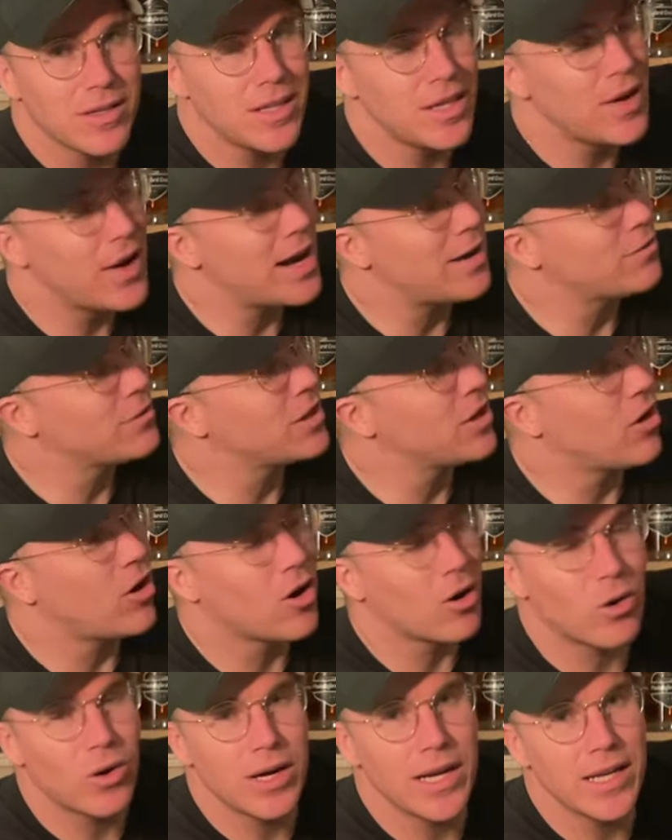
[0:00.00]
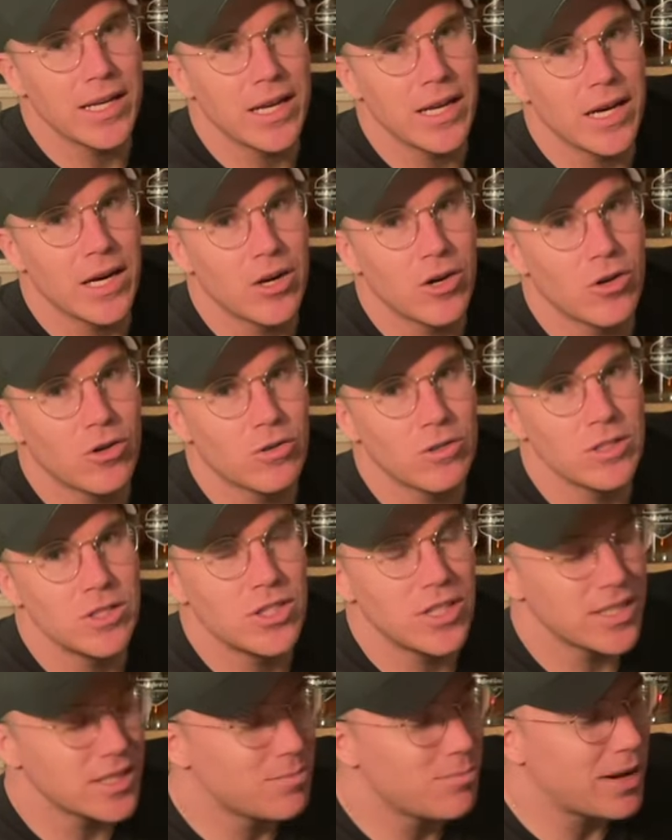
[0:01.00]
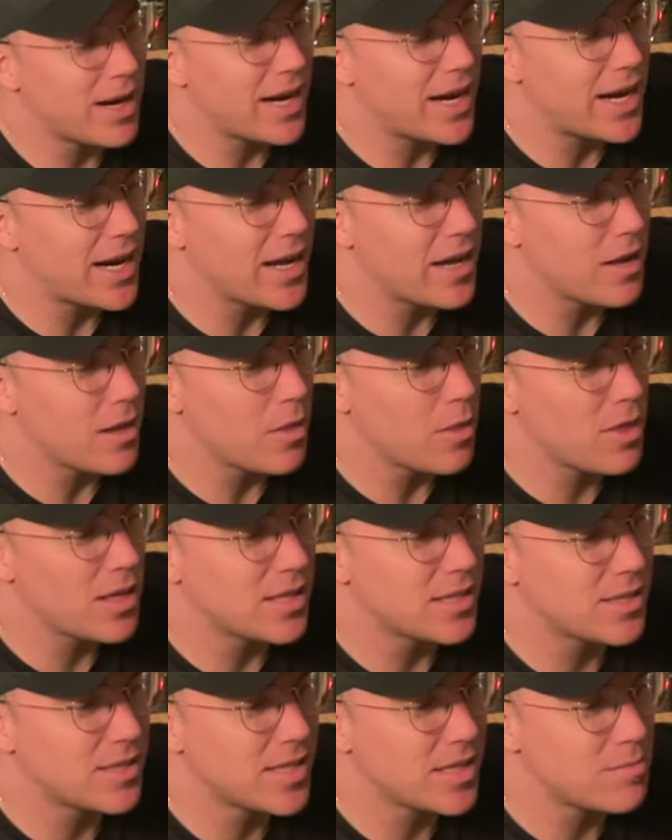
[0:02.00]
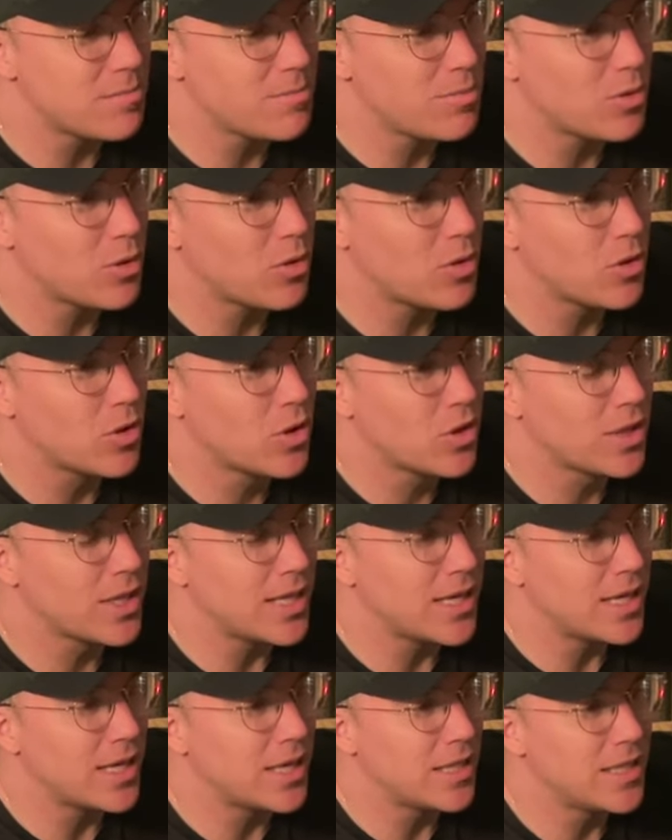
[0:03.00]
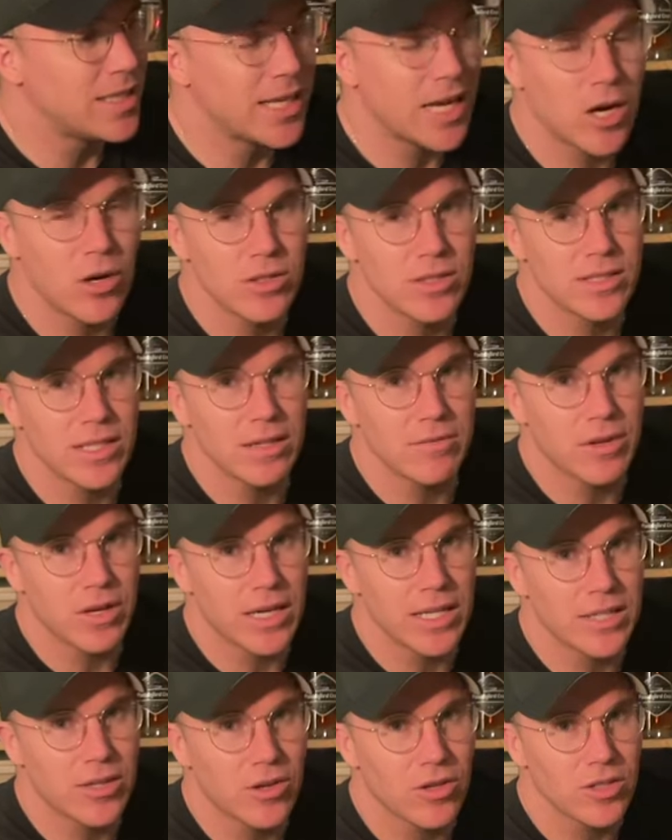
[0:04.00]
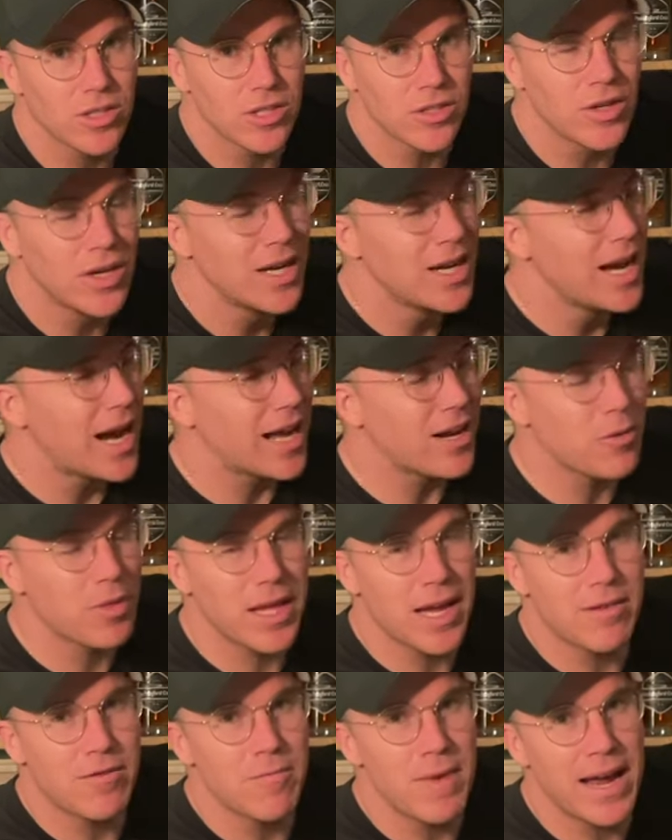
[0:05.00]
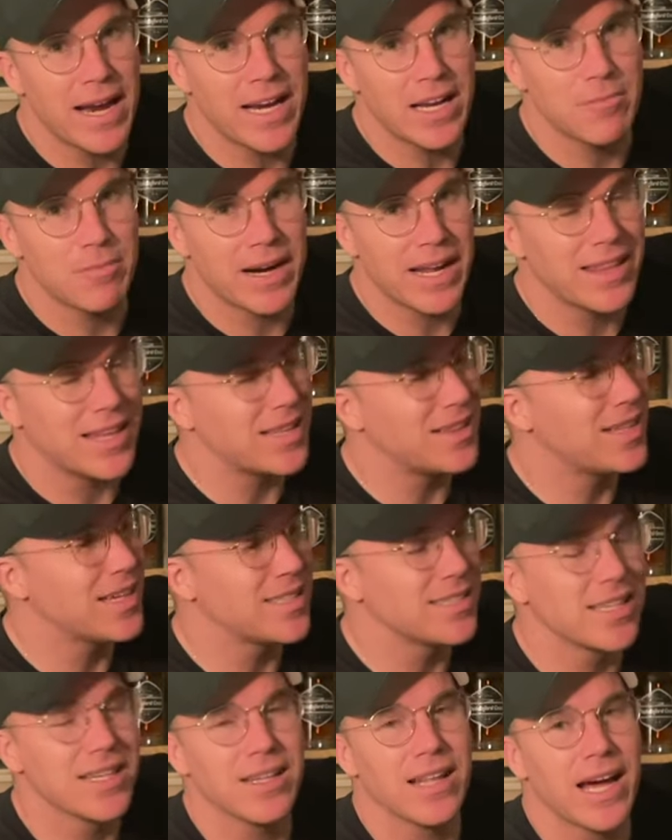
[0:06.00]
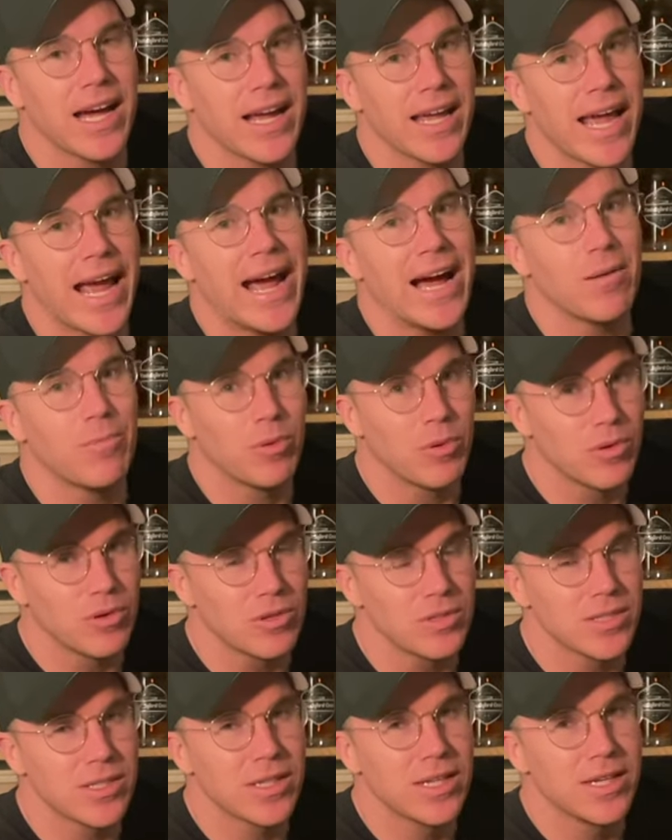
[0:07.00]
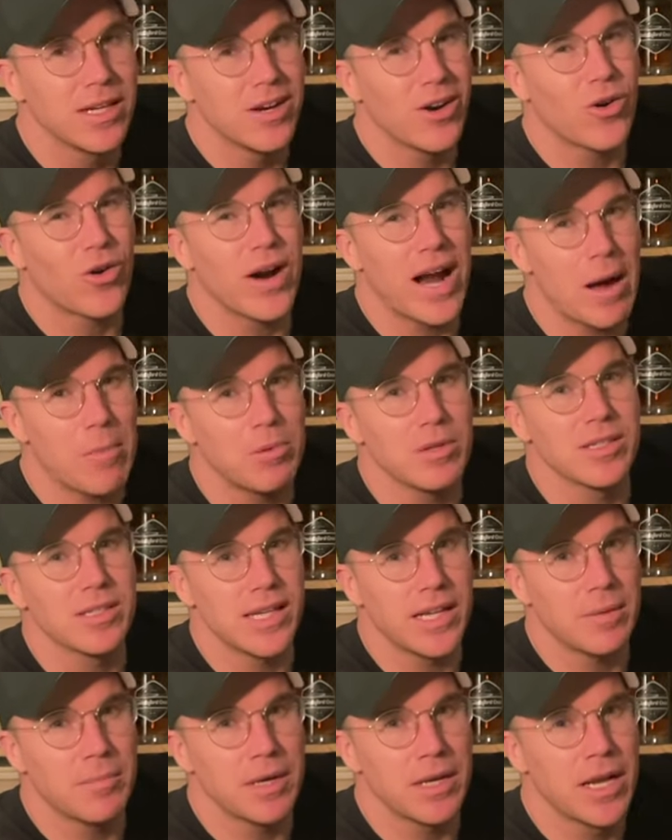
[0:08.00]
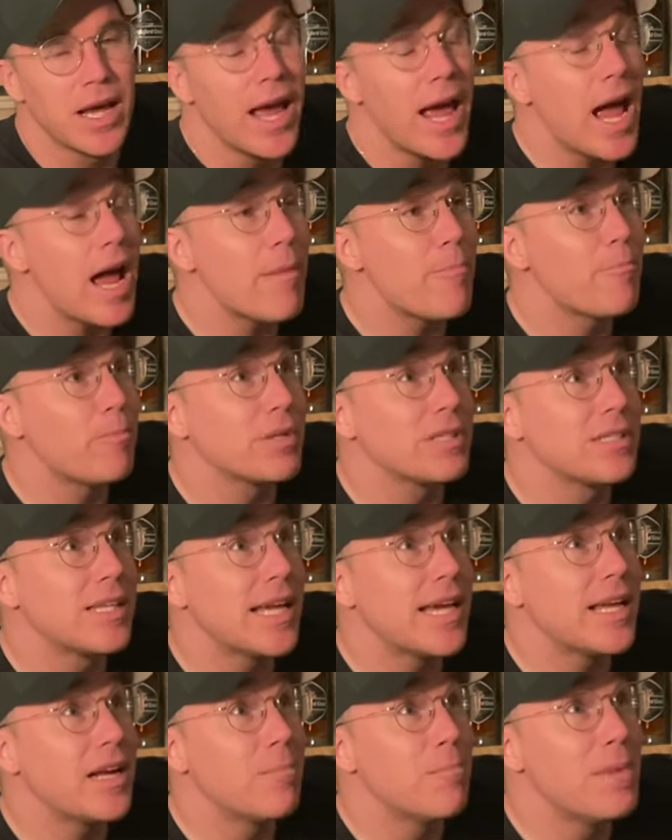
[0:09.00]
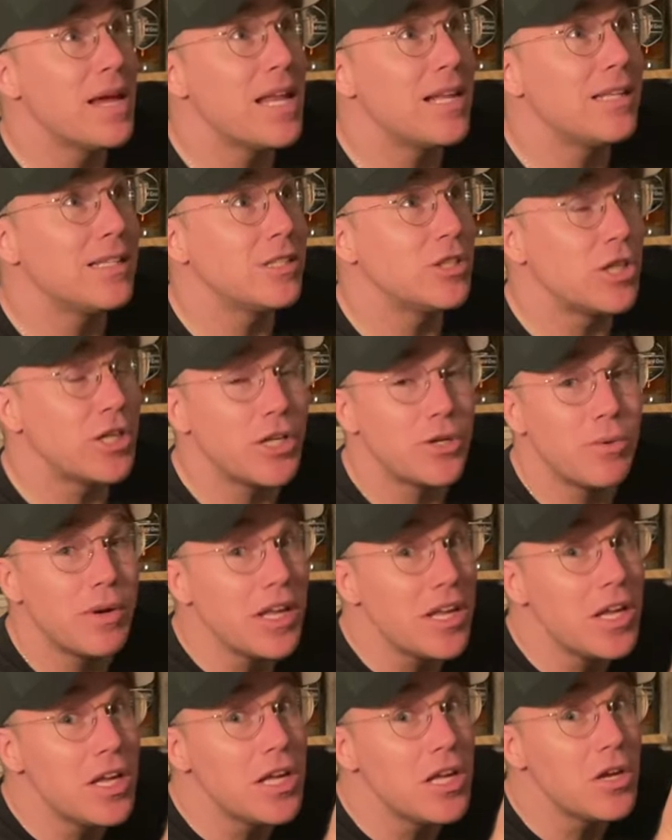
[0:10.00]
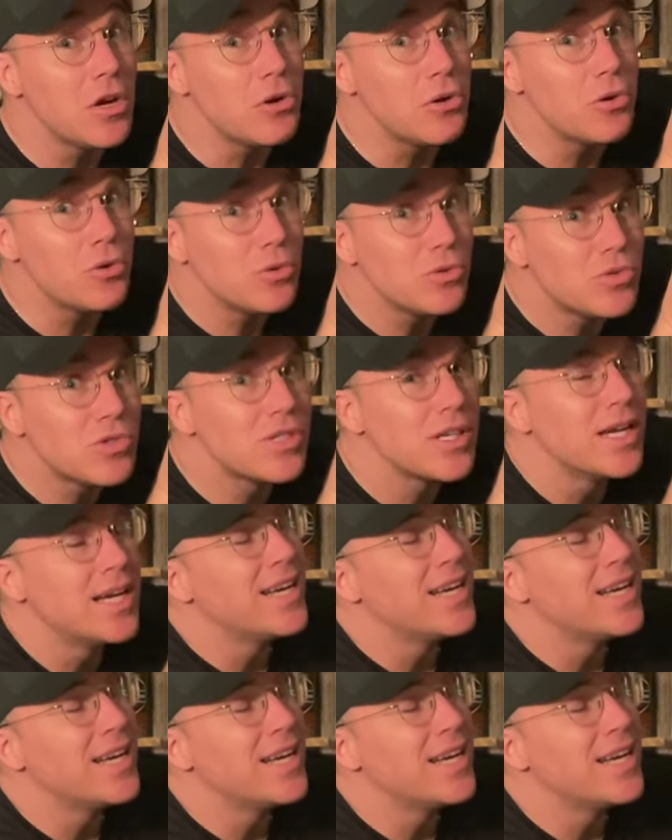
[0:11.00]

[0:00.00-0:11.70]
You have to already know just by the simple notes that I've already told you. I don't think I've met anybody that doesn't like apples or apple cinnamon. Apple cinnamon Cheerios.